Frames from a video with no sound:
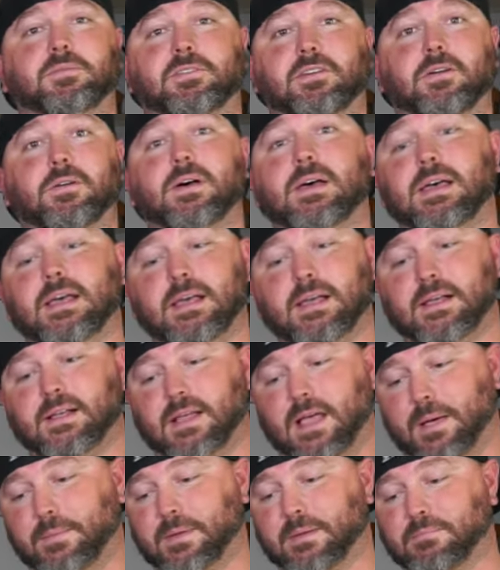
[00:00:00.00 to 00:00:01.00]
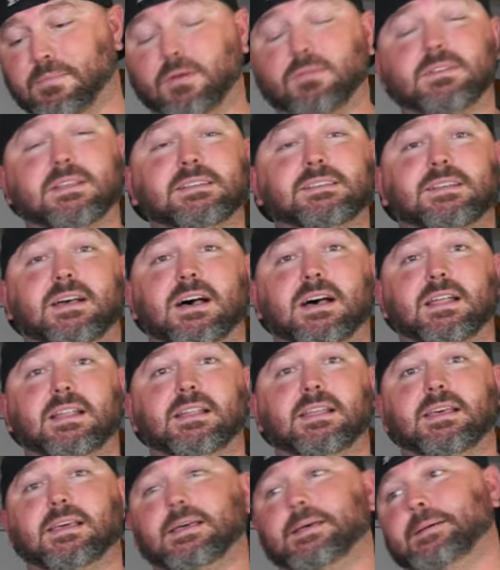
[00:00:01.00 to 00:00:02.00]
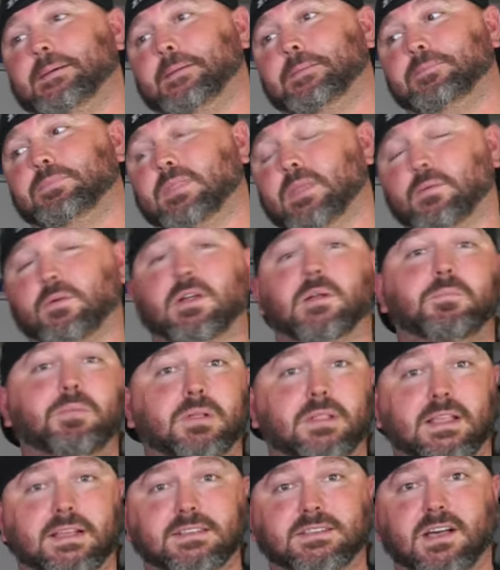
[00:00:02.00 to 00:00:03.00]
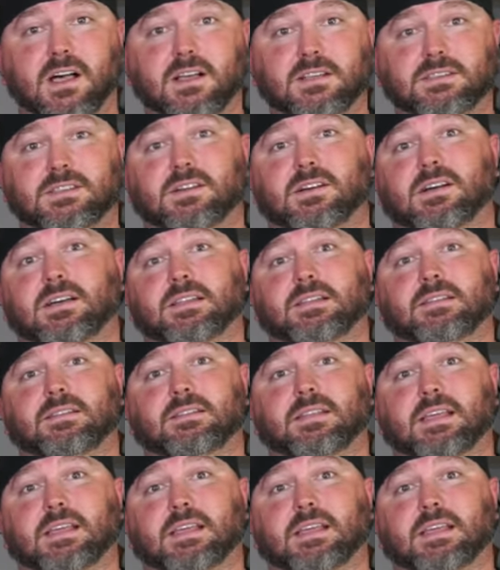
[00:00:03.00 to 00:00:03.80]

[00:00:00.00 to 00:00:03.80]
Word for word: So I'm going to bolt these on, then we're going to put the exhaust on,